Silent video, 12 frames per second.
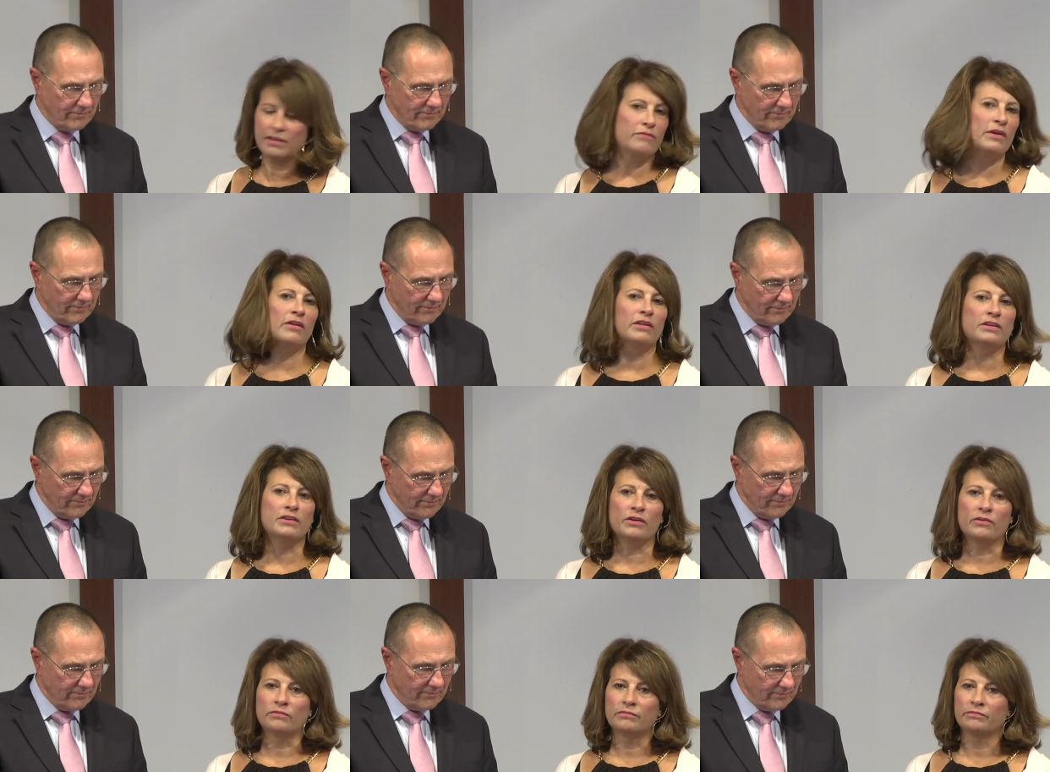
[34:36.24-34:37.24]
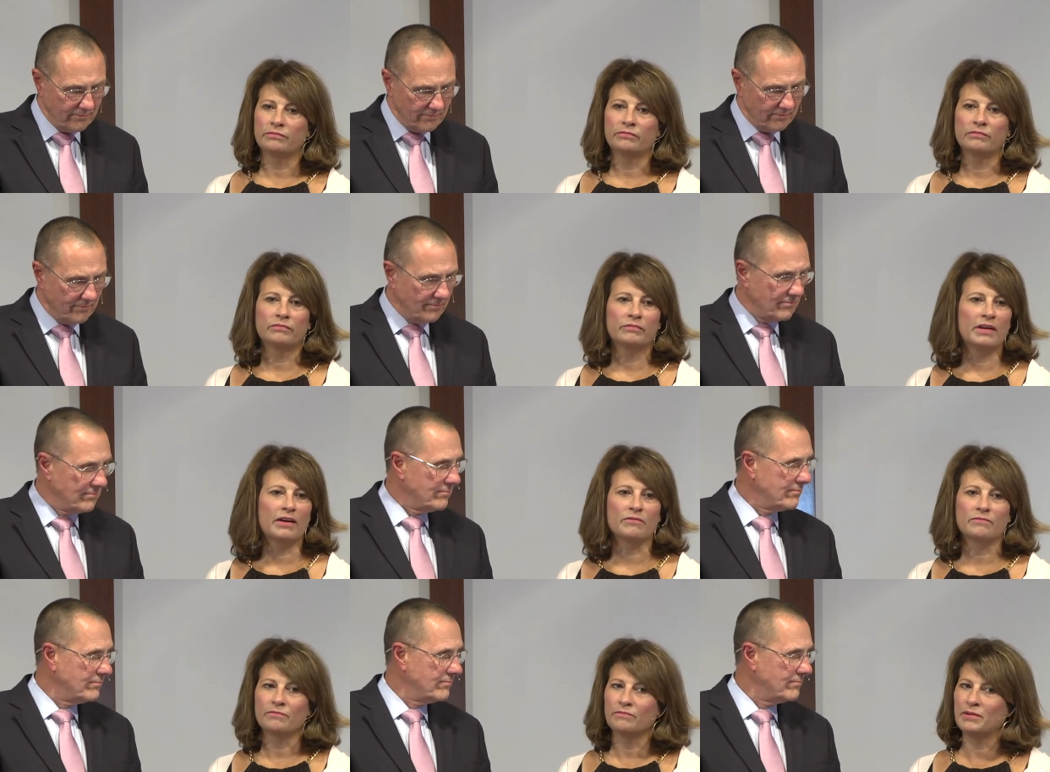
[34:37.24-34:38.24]
Speaker 1: if we only knew how
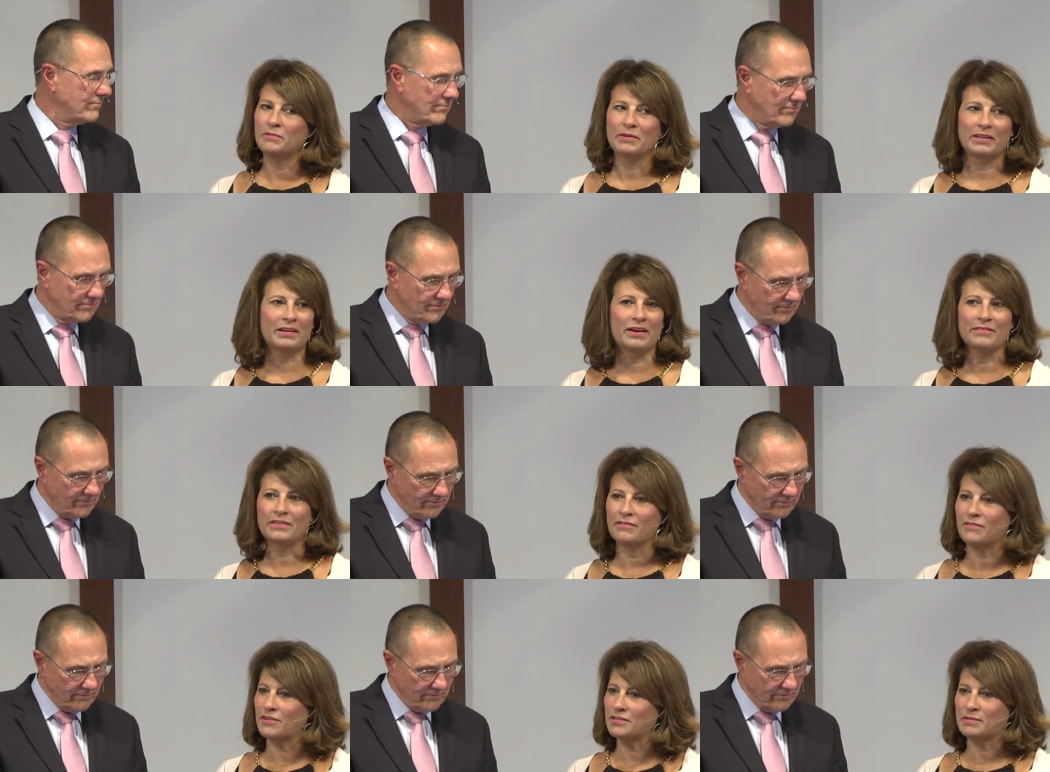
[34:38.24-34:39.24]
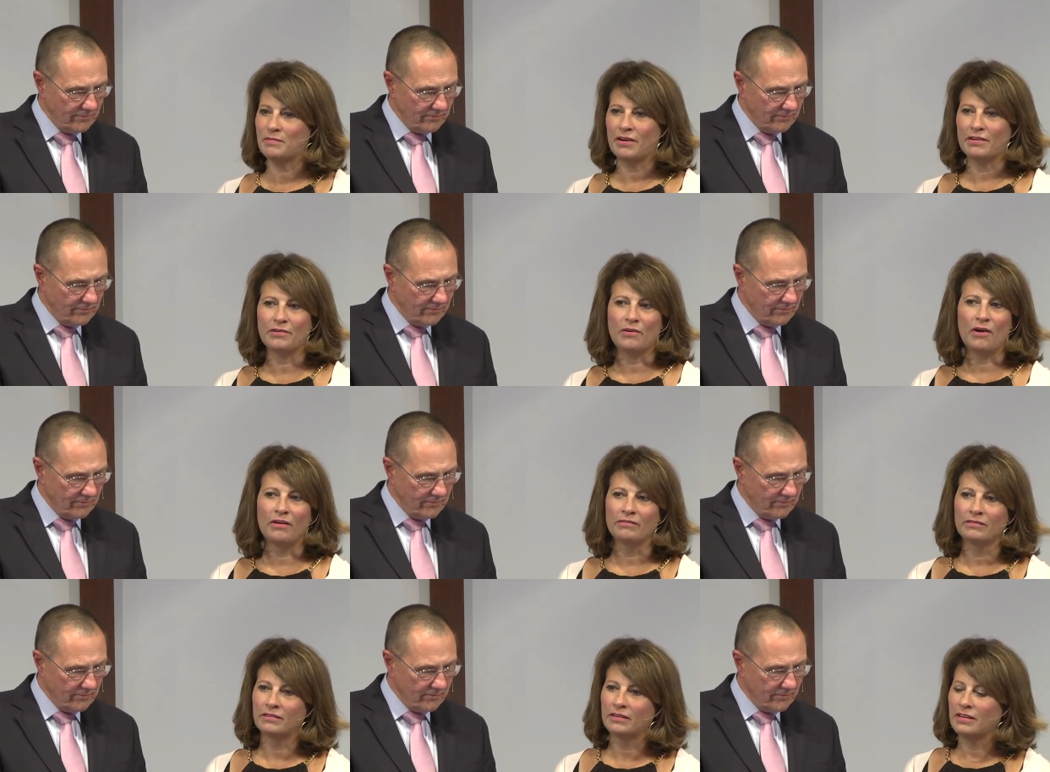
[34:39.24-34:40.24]
we really aren't that very smart at all,
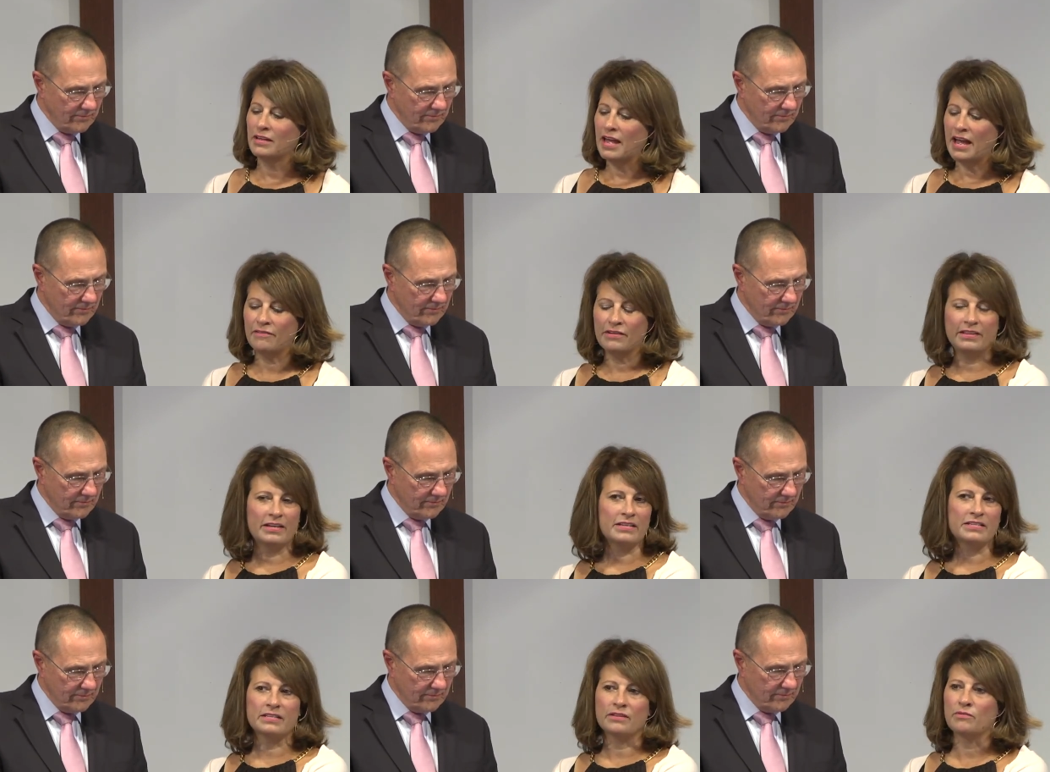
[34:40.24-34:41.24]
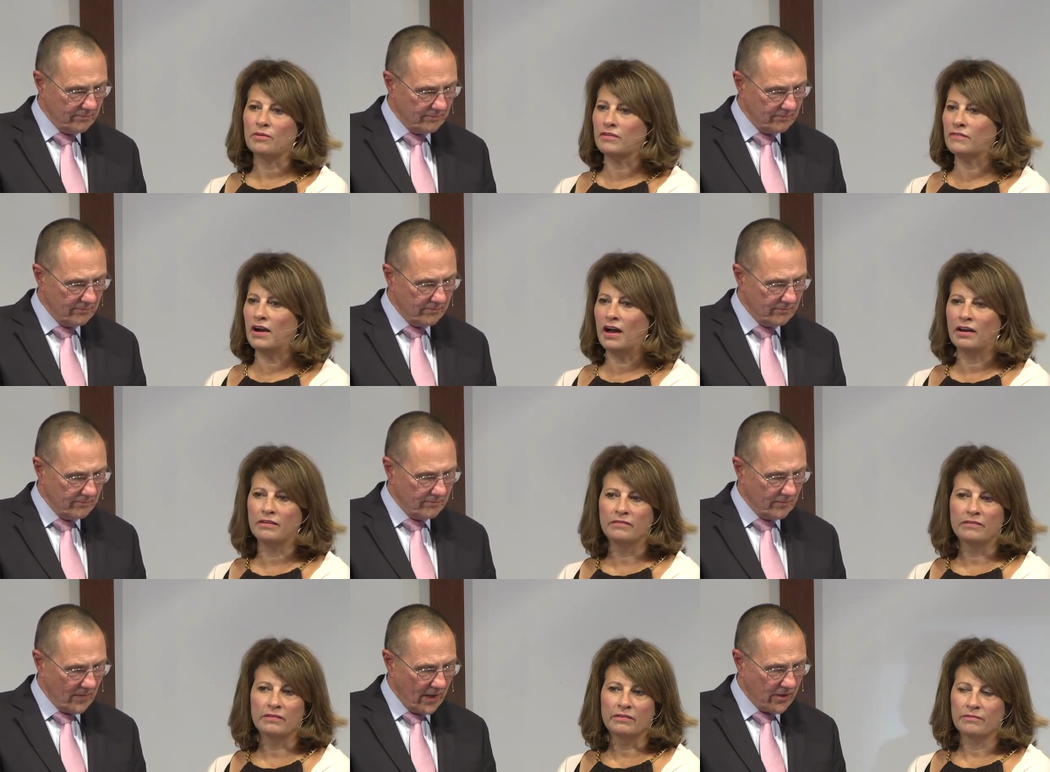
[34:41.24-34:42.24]
everything is in the Word of God.
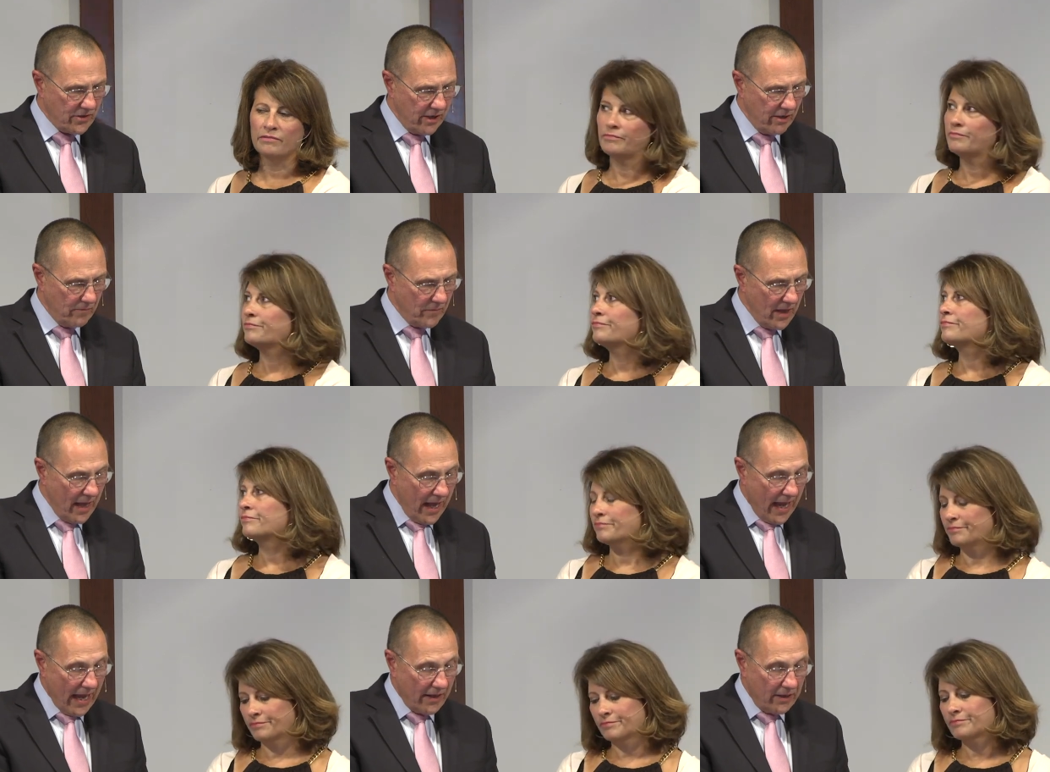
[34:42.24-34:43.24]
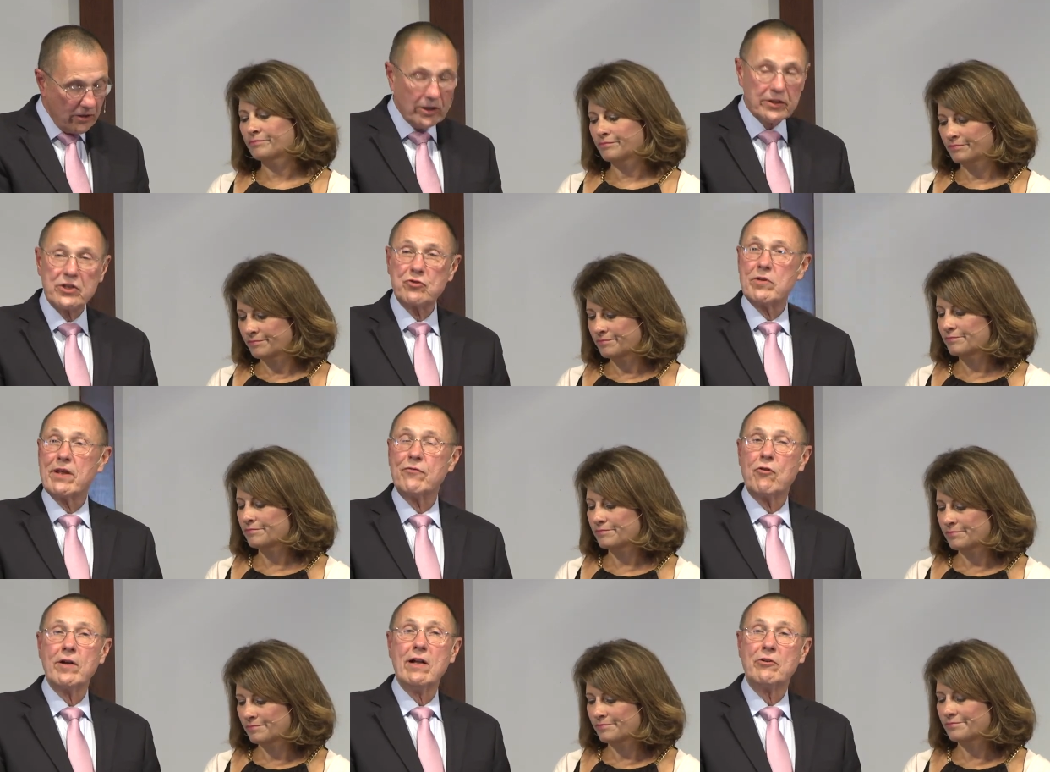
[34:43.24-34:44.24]
Speaker 2: It's here. And look at these
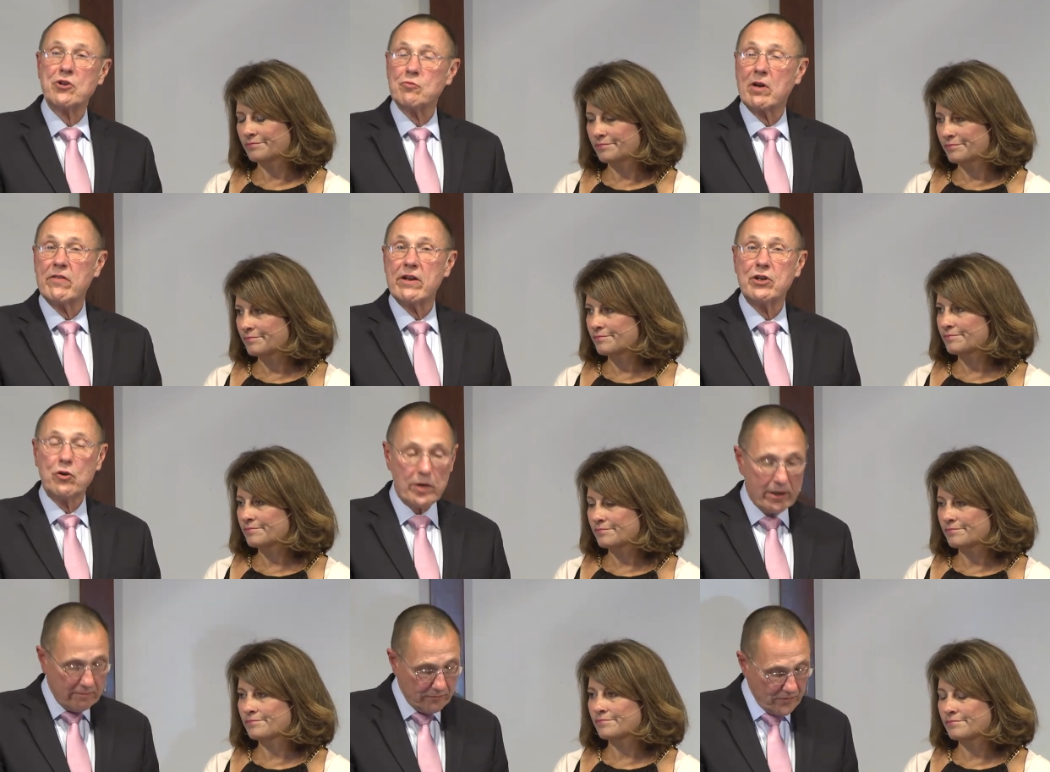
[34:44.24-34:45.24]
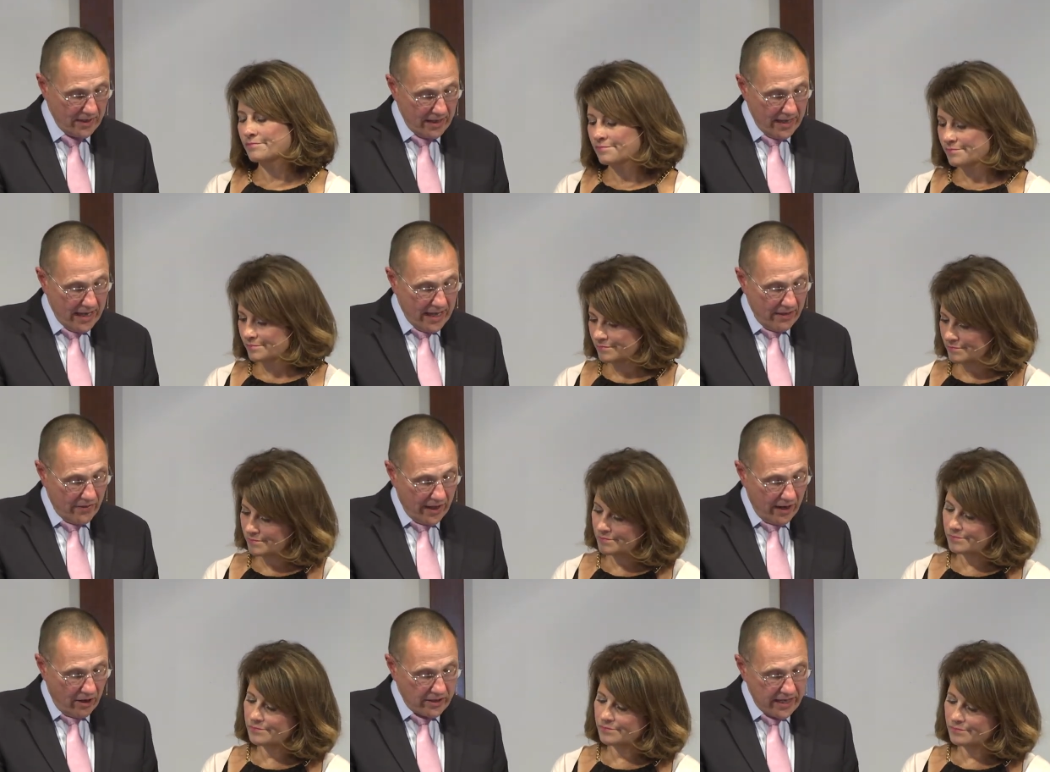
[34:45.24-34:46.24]
24 elders. What are they doing?
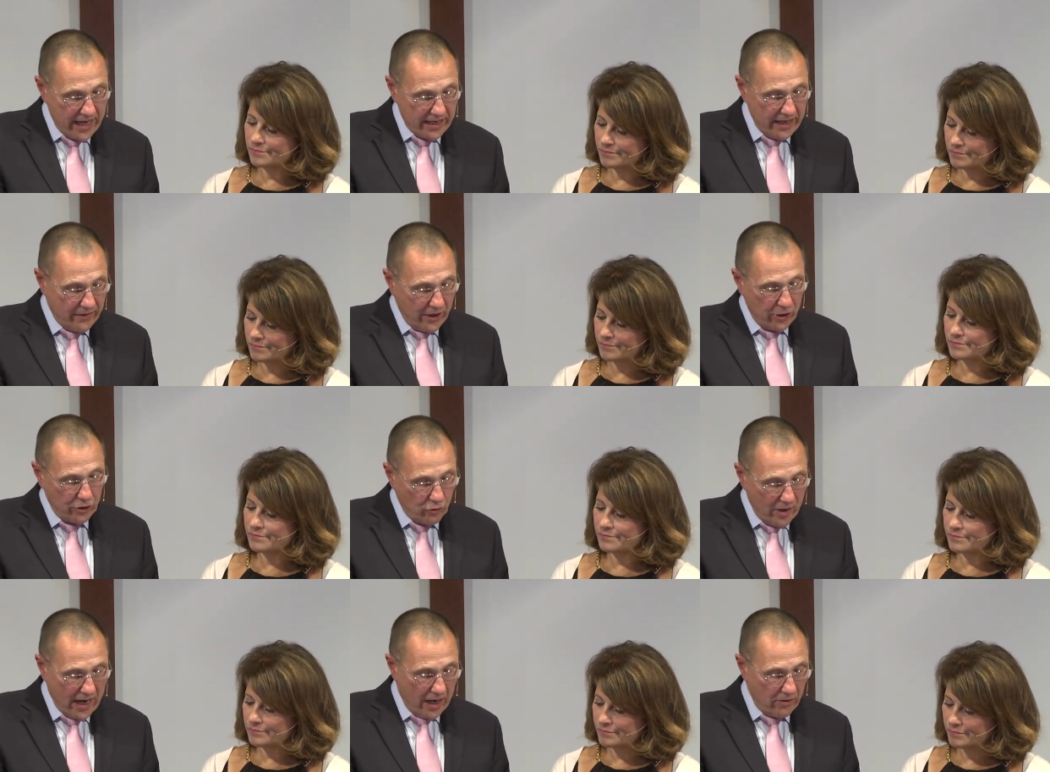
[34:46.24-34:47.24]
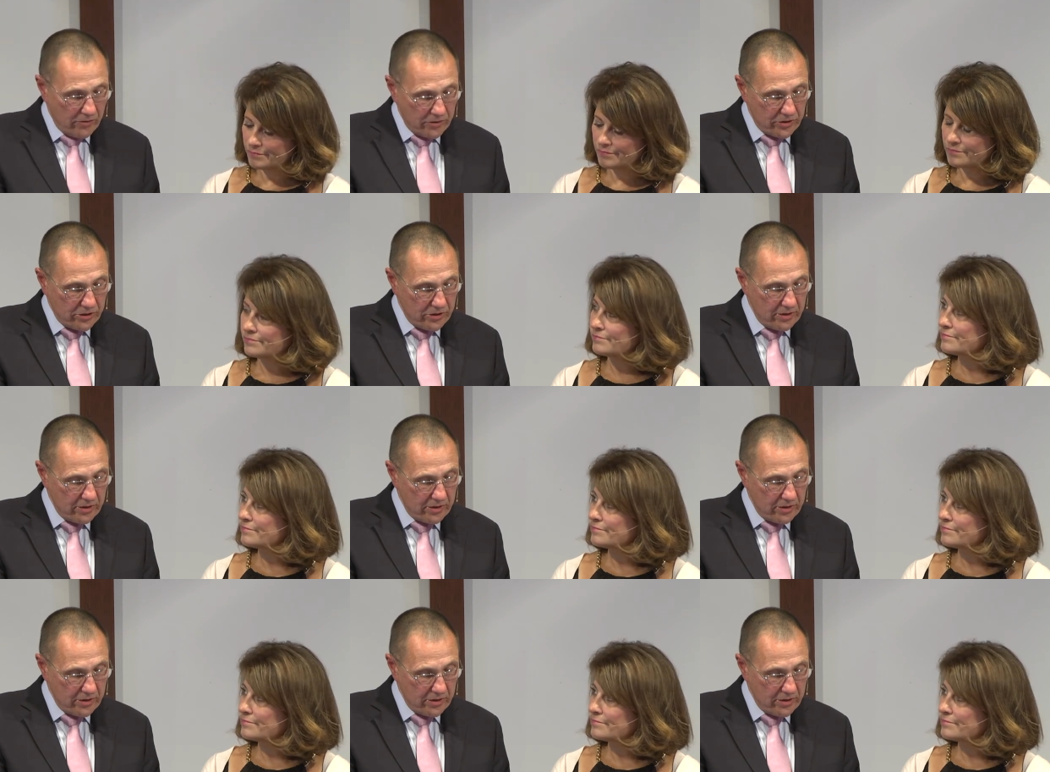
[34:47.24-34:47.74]
They are taking their crowns